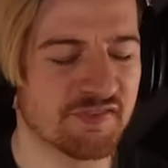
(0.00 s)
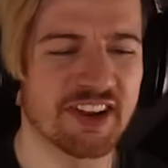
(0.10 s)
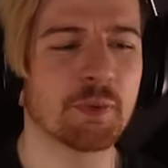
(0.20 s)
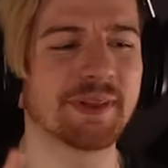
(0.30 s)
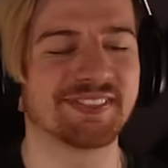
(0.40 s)
I
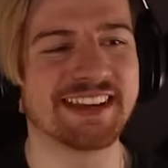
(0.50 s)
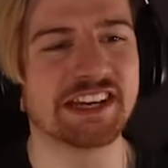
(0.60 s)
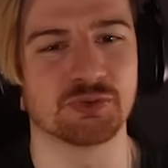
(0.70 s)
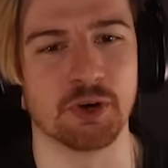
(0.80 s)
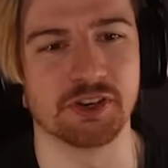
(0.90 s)
feel like with
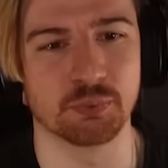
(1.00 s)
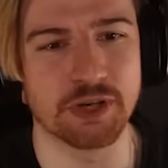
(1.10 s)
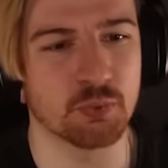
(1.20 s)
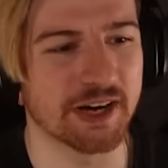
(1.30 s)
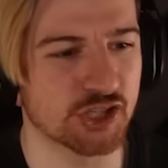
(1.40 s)
these ones,
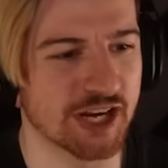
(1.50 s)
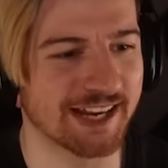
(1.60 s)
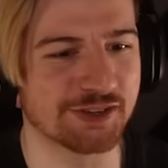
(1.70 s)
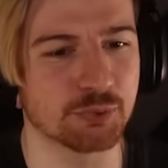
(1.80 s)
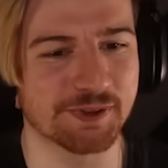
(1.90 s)
when you want to
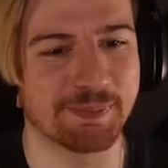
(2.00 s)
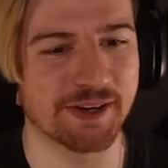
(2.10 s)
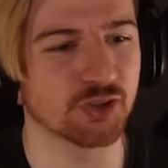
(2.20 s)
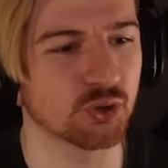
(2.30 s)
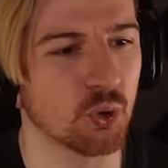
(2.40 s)
check, it's always
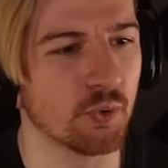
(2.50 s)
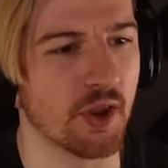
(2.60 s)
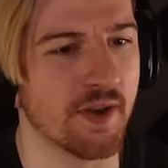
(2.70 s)
best to call the